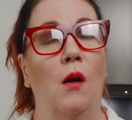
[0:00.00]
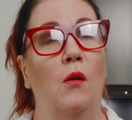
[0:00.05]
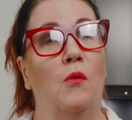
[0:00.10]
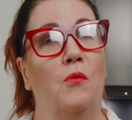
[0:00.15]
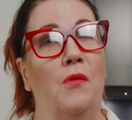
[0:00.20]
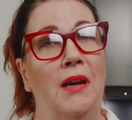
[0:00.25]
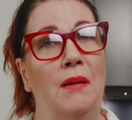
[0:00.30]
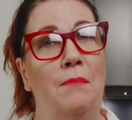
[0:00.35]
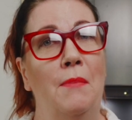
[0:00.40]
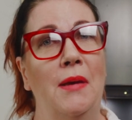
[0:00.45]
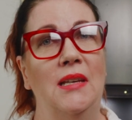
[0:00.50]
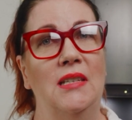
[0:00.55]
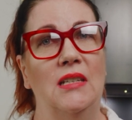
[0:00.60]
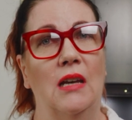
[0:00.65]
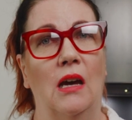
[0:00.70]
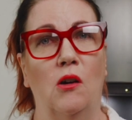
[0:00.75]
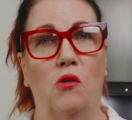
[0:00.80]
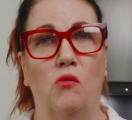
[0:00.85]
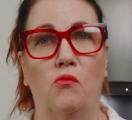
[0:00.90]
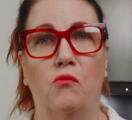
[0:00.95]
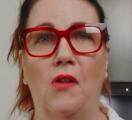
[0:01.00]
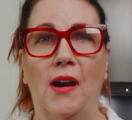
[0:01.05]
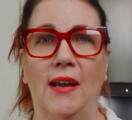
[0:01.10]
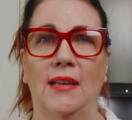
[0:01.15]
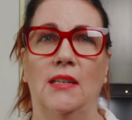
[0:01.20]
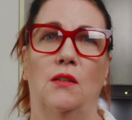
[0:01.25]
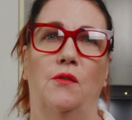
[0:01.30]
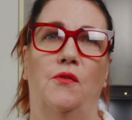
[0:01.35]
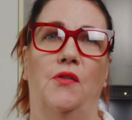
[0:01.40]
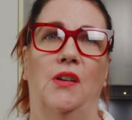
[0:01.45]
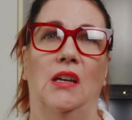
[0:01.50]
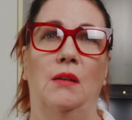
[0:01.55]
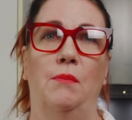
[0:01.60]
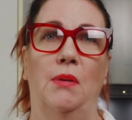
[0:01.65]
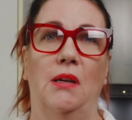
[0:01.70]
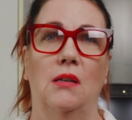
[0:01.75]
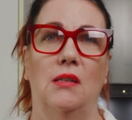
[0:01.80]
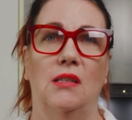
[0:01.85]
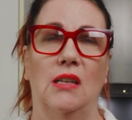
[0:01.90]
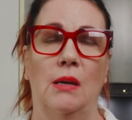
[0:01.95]
Red meats are great to feed
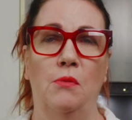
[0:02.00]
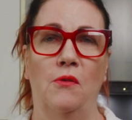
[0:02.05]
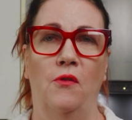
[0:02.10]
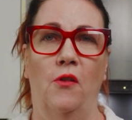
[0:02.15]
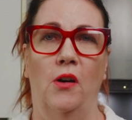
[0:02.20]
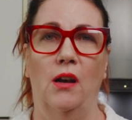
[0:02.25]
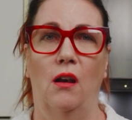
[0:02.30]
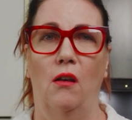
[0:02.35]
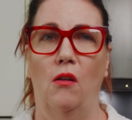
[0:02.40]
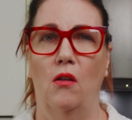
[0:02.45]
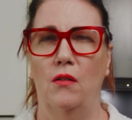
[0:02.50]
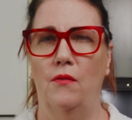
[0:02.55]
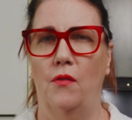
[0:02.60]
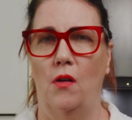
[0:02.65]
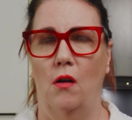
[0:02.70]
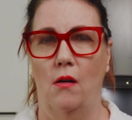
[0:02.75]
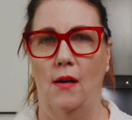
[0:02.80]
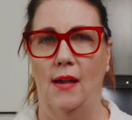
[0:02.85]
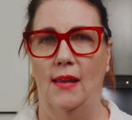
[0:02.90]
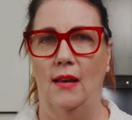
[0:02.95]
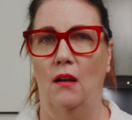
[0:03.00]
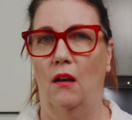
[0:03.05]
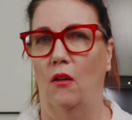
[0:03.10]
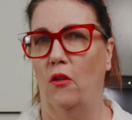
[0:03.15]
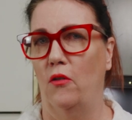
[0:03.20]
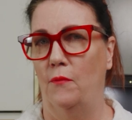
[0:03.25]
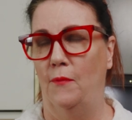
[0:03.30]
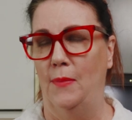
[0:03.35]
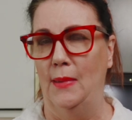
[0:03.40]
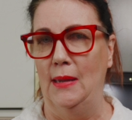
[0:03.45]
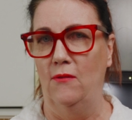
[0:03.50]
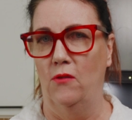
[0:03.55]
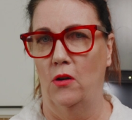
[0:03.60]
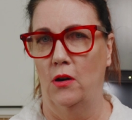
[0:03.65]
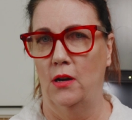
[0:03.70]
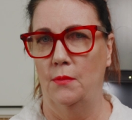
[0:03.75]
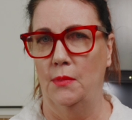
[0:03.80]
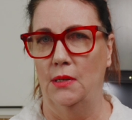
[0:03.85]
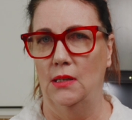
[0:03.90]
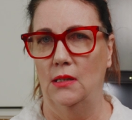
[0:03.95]
because they provide a lot of iron and a lot of B
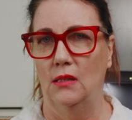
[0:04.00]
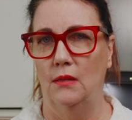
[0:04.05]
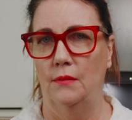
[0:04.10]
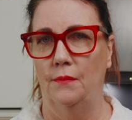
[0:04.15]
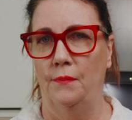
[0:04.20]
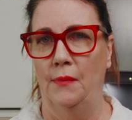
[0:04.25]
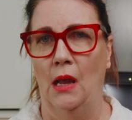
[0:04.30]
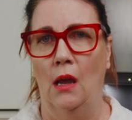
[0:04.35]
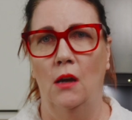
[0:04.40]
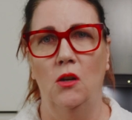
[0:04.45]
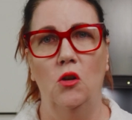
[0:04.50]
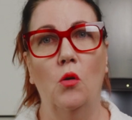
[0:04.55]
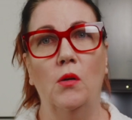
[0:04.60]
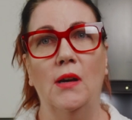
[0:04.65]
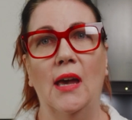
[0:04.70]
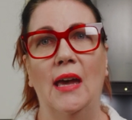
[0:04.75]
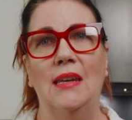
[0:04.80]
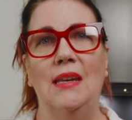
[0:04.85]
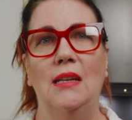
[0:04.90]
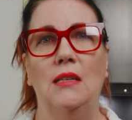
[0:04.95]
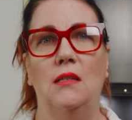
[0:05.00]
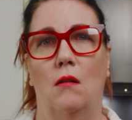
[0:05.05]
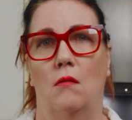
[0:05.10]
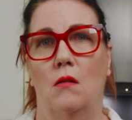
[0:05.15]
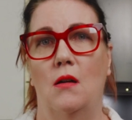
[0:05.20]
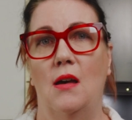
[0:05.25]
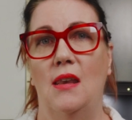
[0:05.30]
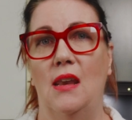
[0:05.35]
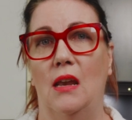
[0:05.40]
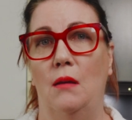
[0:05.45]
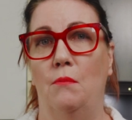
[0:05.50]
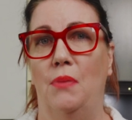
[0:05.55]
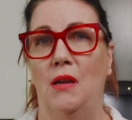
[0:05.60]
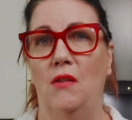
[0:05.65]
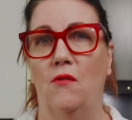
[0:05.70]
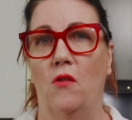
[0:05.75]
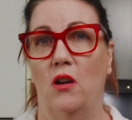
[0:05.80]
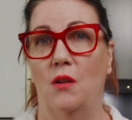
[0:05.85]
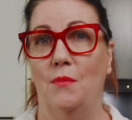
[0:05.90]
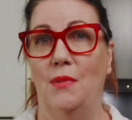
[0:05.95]
vitamins. Your cat needs iron and B
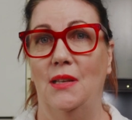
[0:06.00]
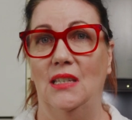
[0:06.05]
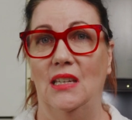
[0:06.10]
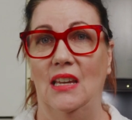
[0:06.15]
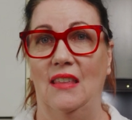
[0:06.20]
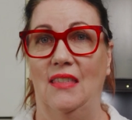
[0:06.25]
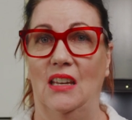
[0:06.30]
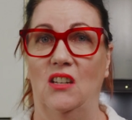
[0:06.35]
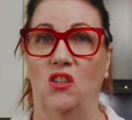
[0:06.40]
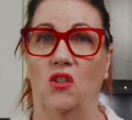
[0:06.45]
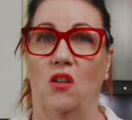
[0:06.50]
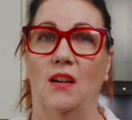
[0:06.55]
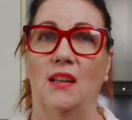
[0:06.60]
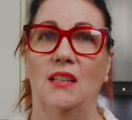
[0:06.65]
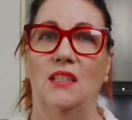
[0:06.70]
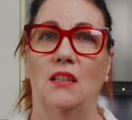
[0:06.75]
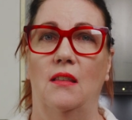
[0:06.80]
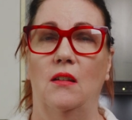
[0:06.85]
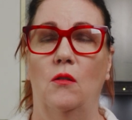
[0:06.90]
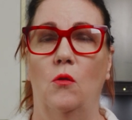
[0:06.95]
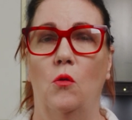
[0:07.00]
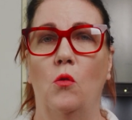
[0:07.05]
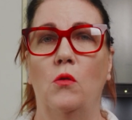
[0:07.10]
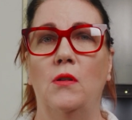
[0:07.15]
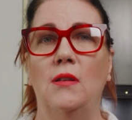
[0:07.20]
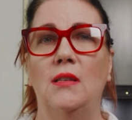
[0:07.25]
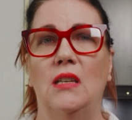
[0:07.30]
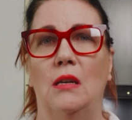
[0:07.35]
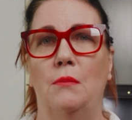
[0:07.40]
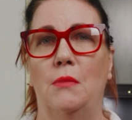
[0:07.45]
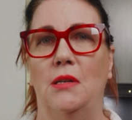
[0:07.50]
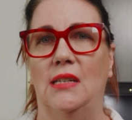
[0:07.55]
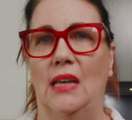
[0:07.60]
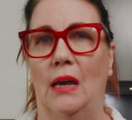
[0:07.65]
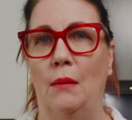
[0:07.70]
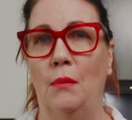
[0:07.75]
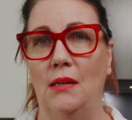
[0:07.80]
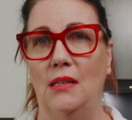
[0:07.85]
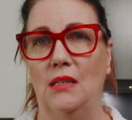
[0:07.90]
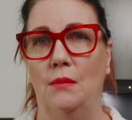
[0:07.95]
vitamins in their diet so their organs and
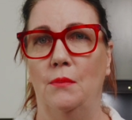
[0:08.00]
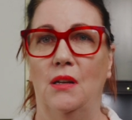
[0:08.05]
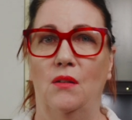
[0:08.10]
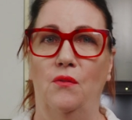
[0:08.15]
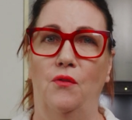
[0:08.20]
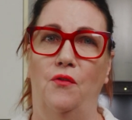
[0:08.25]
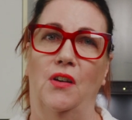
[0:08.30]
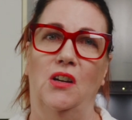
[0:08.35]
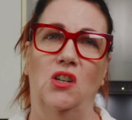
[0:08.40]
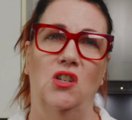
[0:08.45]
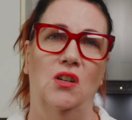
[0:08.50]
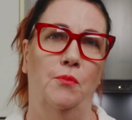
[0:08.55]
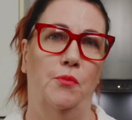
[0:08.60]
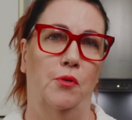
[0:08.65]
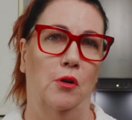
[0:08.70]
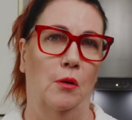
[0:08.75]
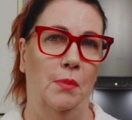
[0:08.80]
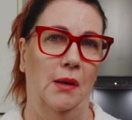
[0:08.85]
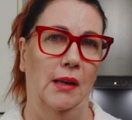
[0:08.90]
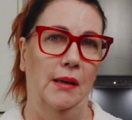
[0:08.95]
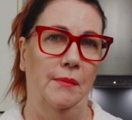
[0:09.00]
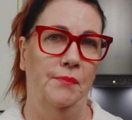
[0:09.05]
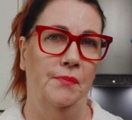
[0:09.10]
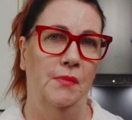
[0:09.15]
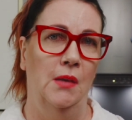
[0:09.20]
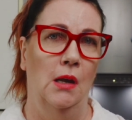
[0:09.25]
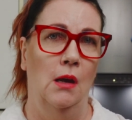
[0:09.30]
metabolism can function properly.